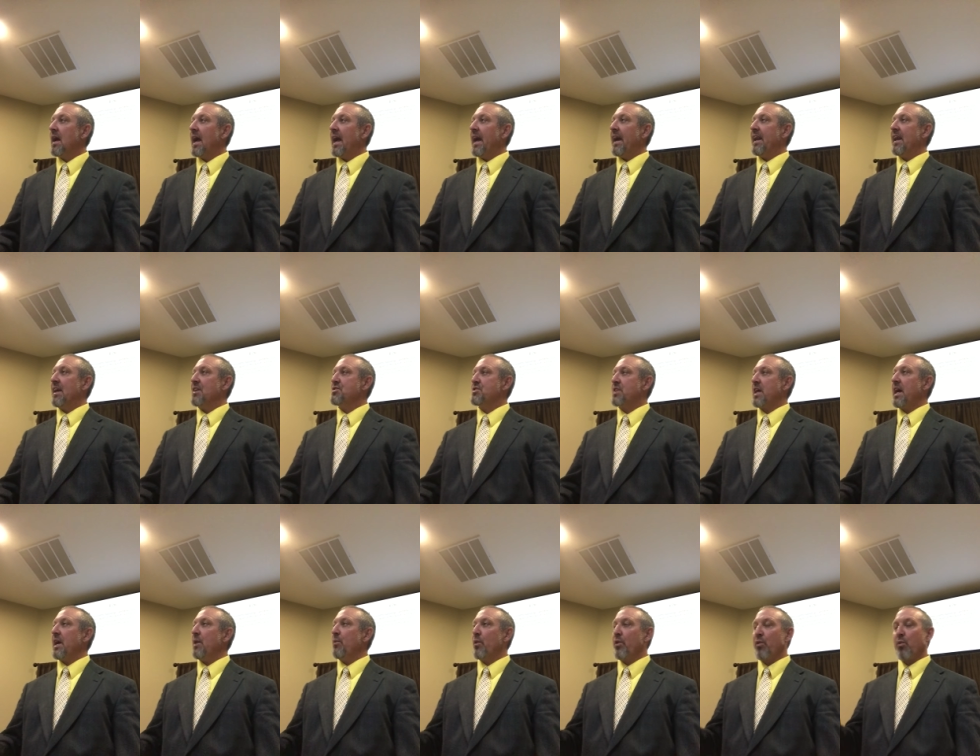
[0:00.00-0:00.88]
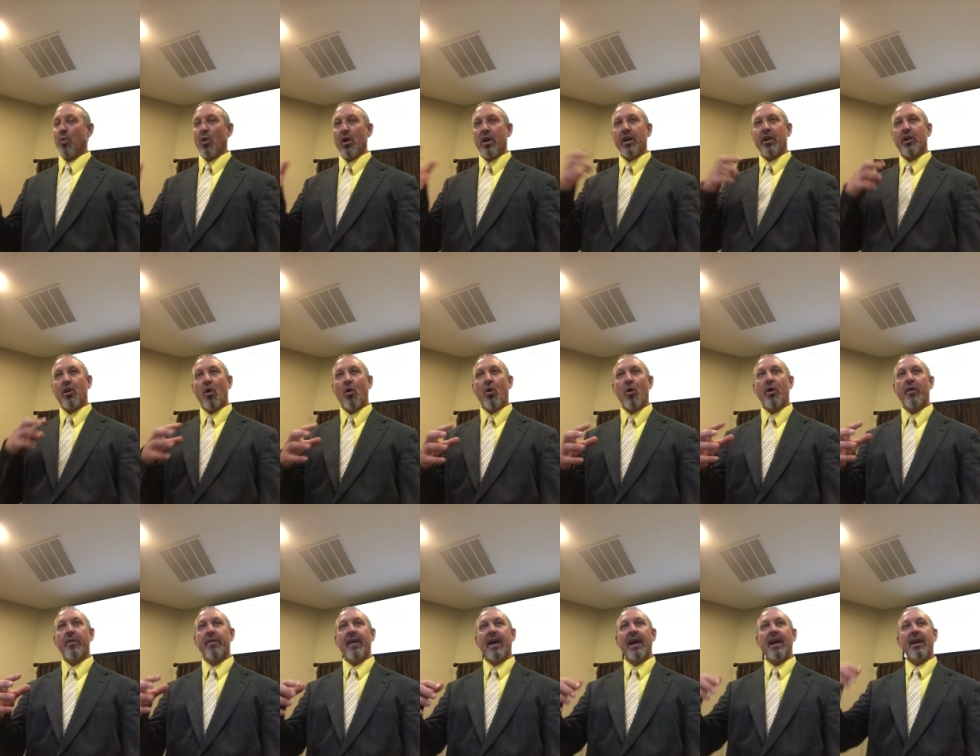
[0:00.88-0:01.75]
And as they, with one
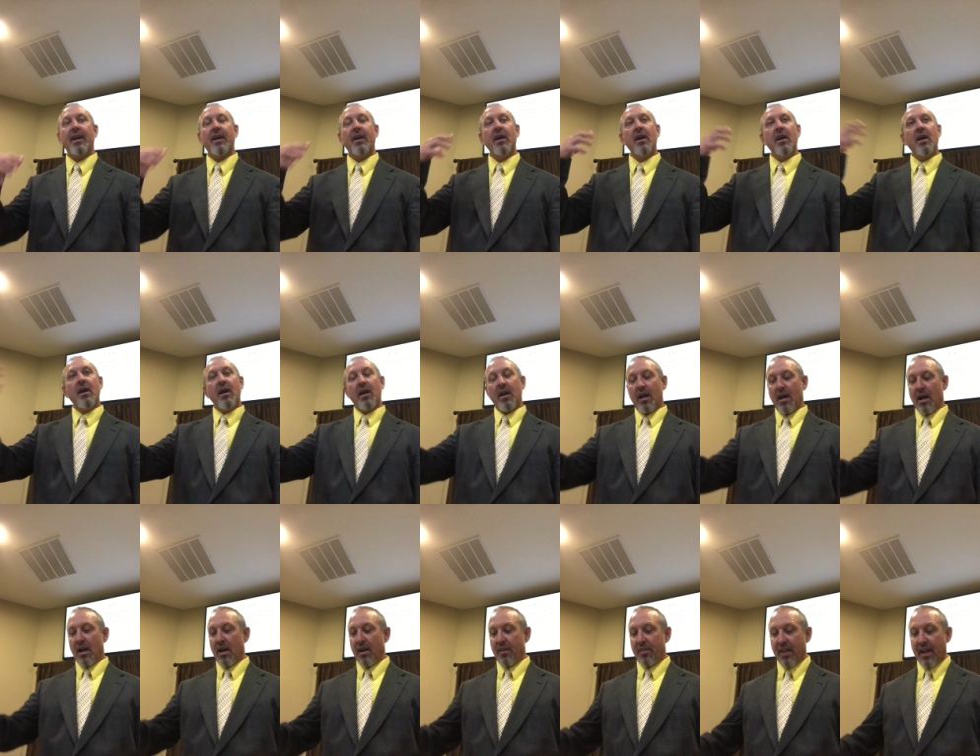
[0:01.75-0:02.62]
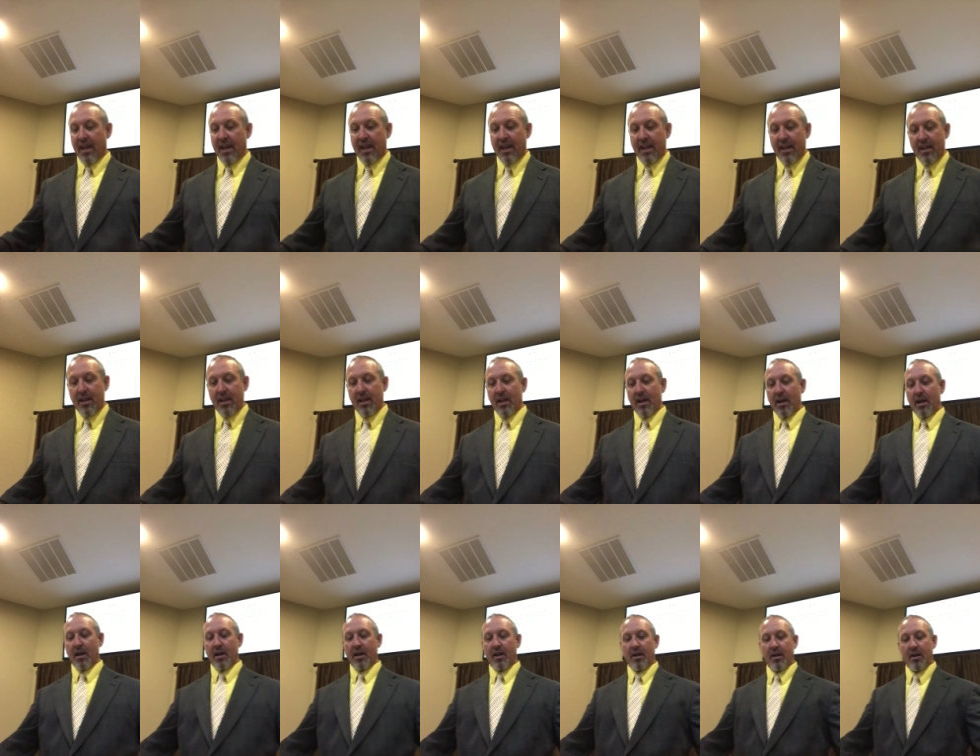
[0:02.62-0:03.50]
accord, they, uh, they
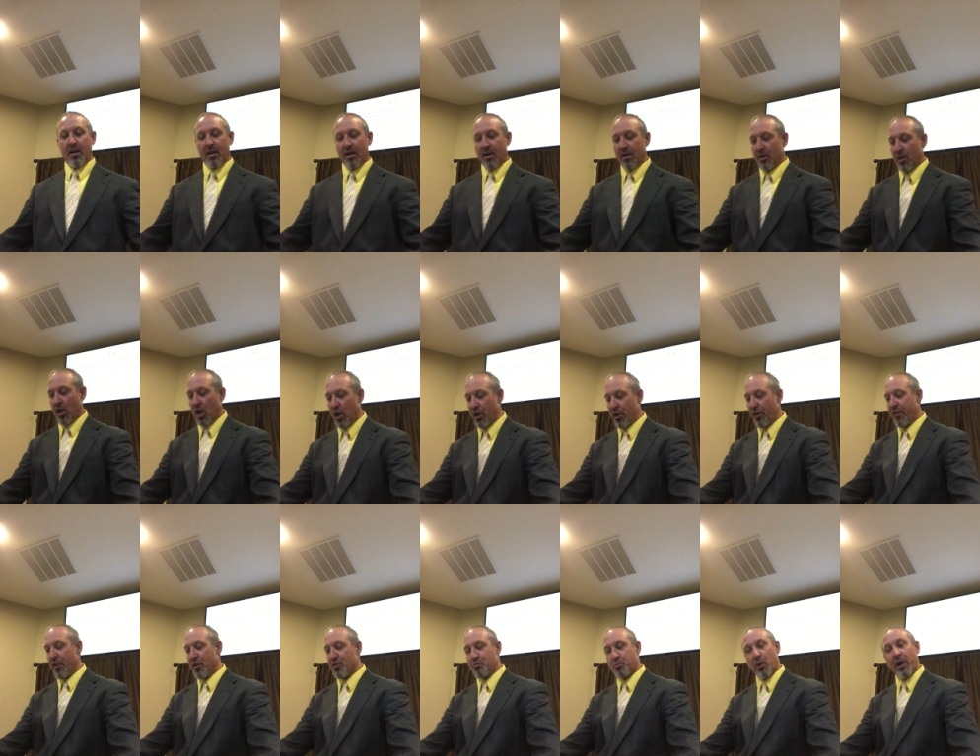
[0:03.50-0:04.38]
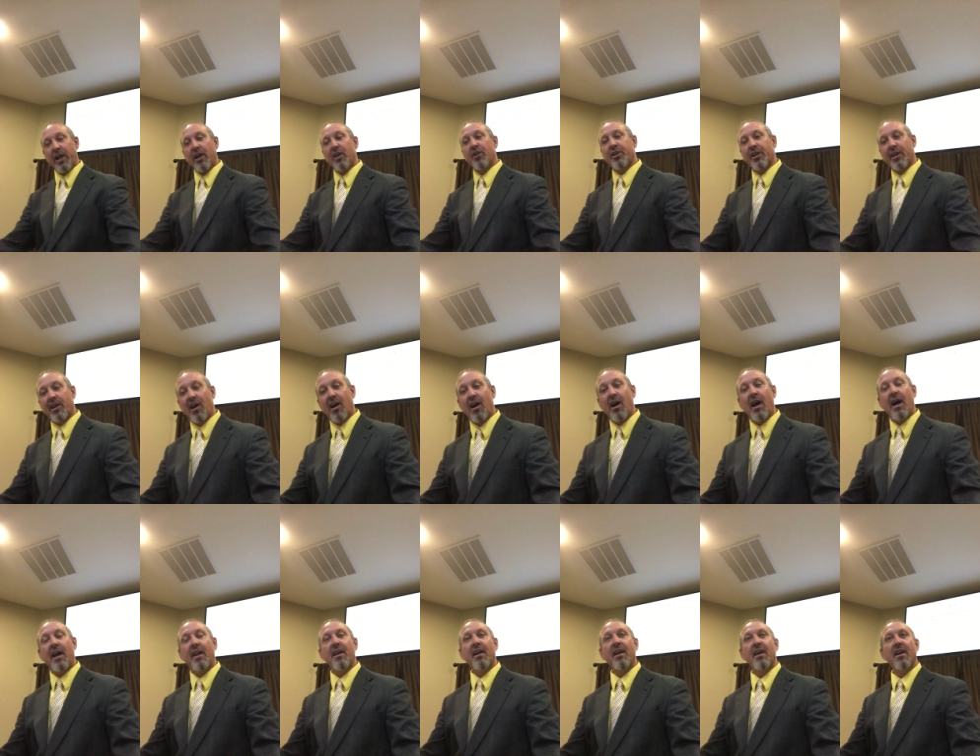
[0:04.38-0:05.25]
uh, utter this prayer to
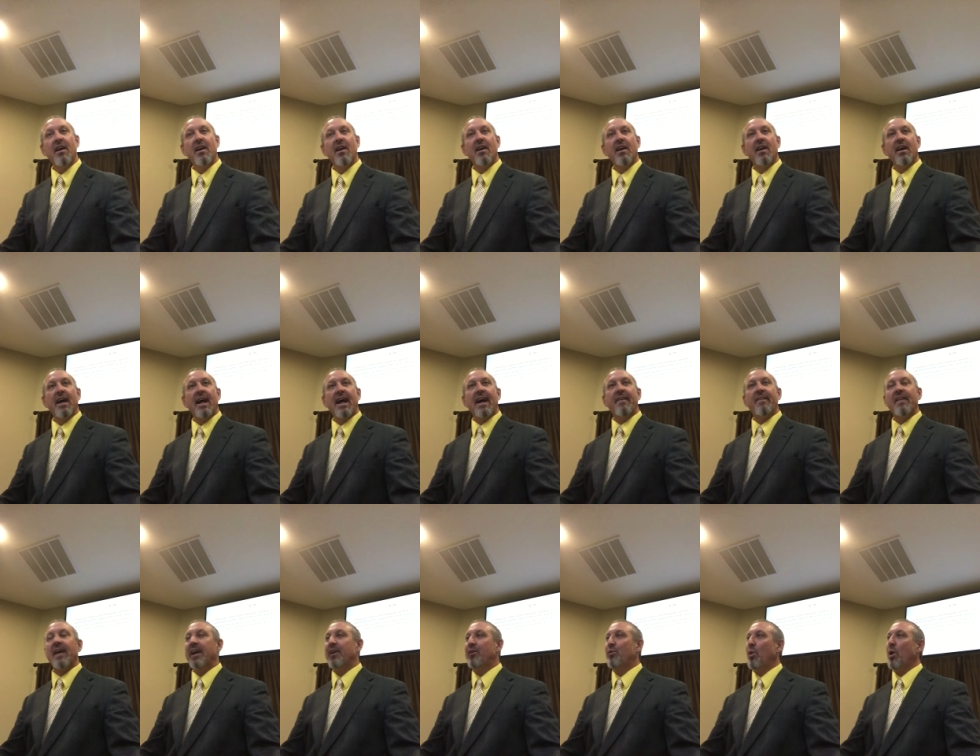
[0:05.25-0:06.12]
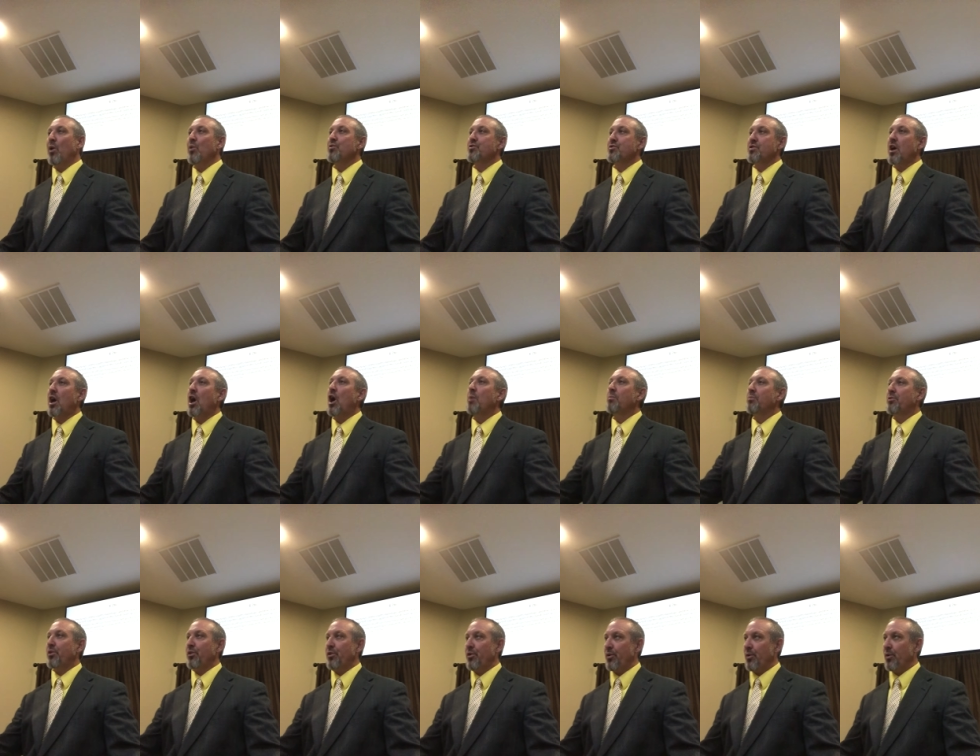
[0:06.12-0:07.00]
God and they quote
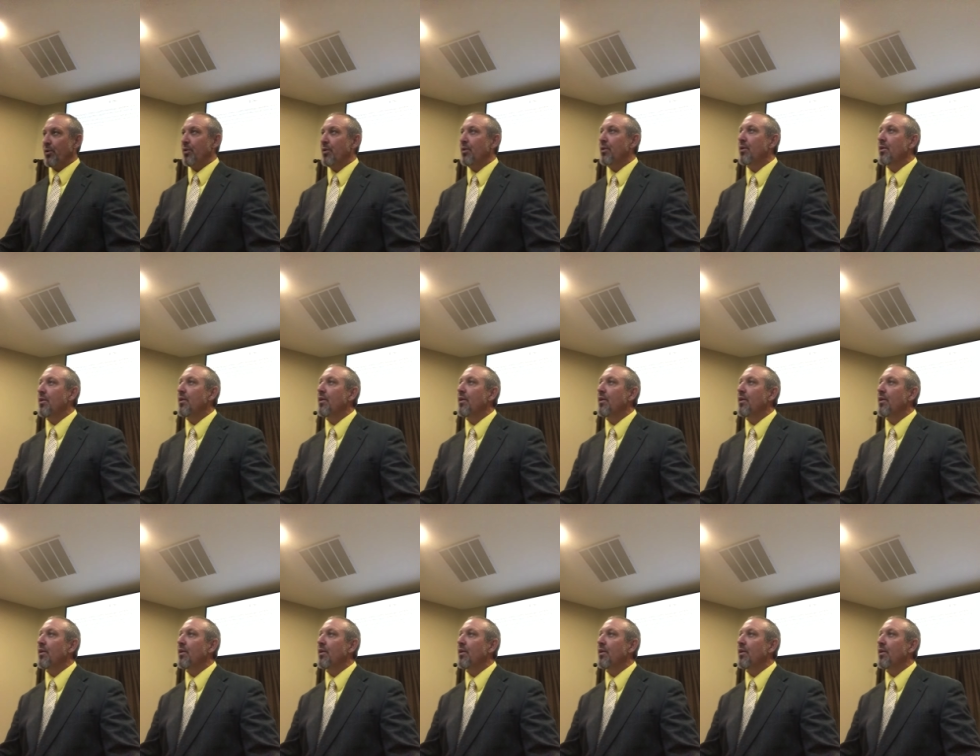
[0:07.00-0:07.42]
Psalm 2,